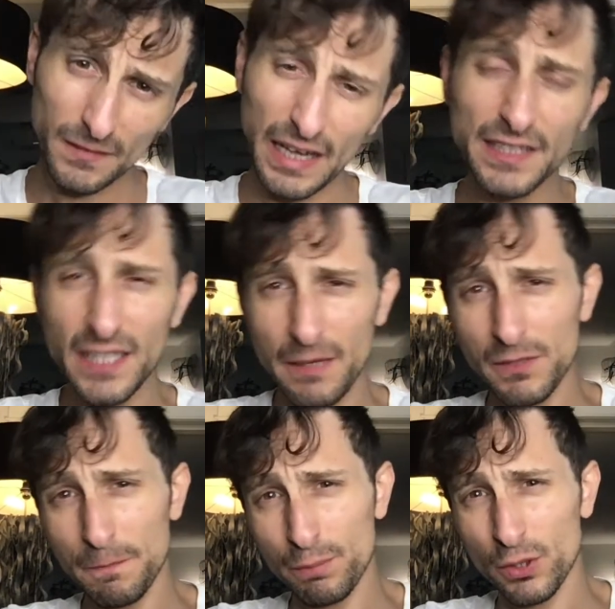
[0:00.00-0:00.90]
and seem
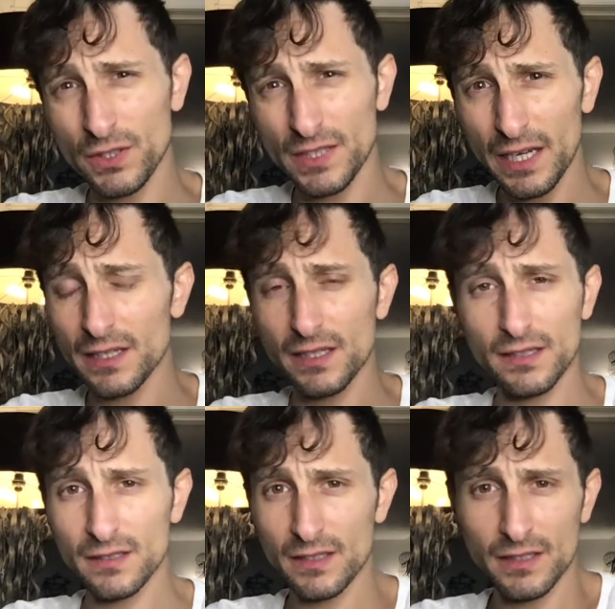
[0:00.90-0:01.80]
to present
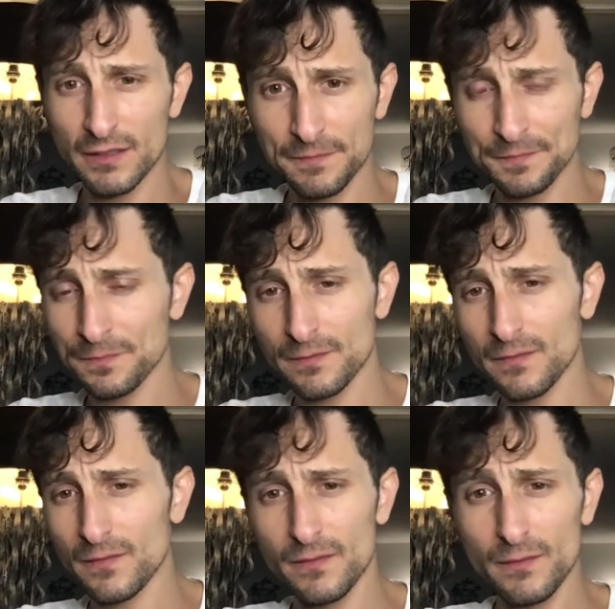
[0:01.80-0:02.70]

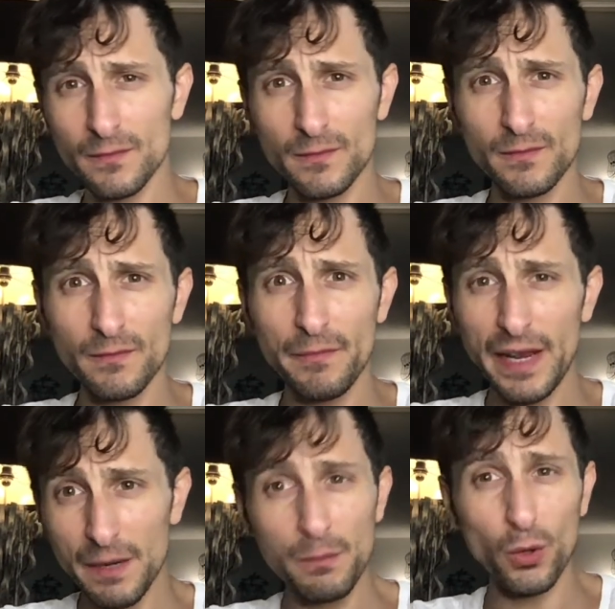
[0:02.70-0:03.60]

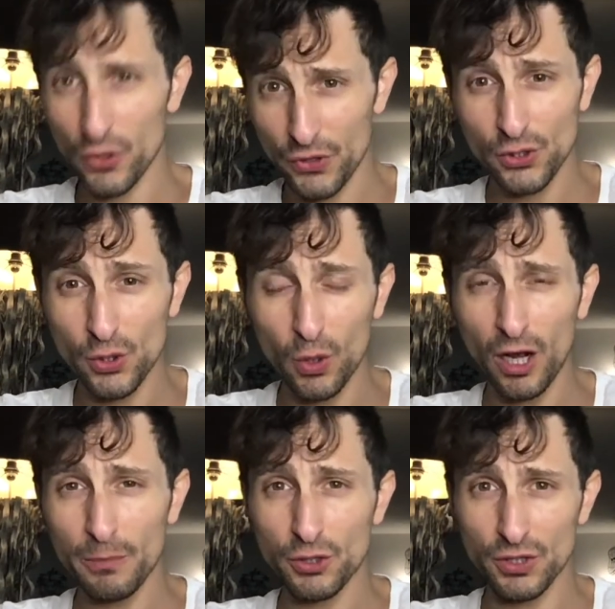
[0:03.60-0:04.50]
many more than two
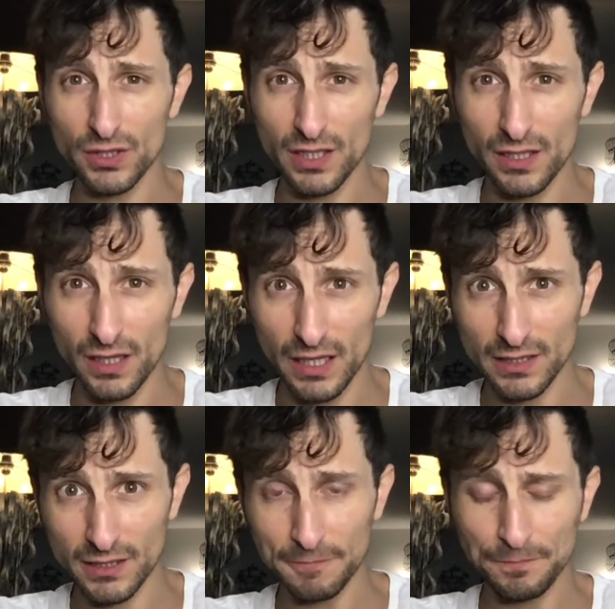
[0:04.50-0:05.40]
options nonetheless.